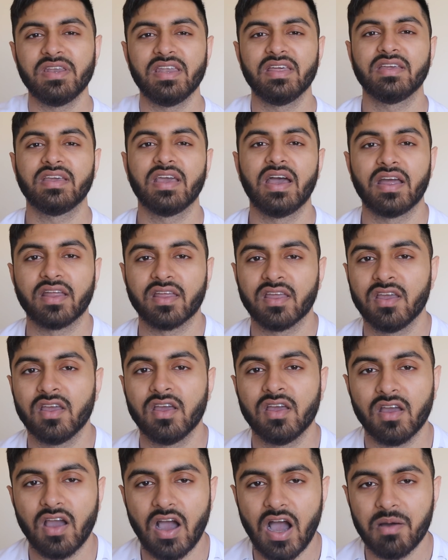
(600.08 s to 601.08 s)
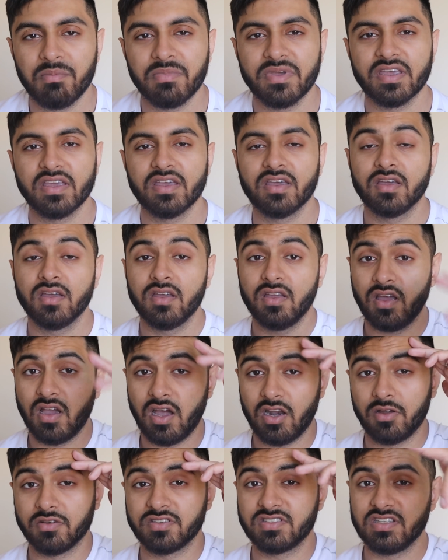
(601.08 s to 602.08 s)
minute gang, I'm here,
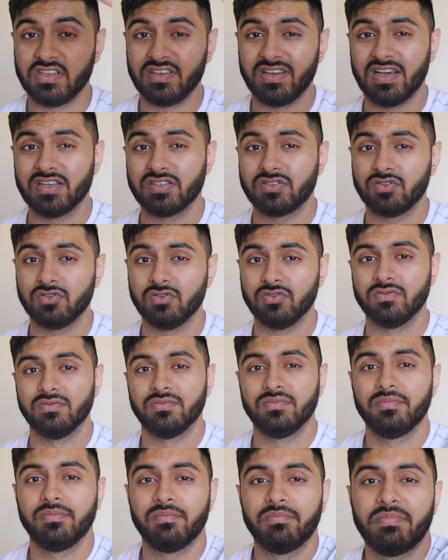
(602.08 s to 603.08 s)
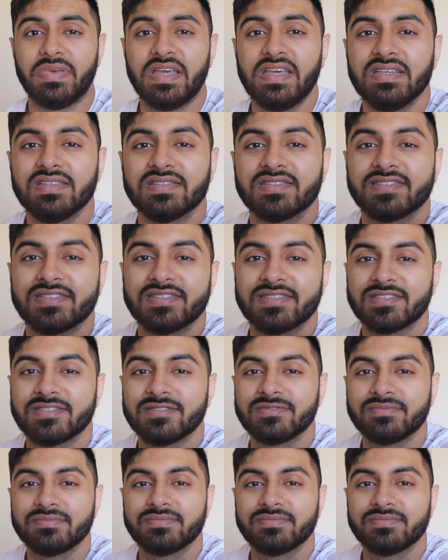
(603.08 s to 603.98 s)
and I'll see you guys soon. Peace.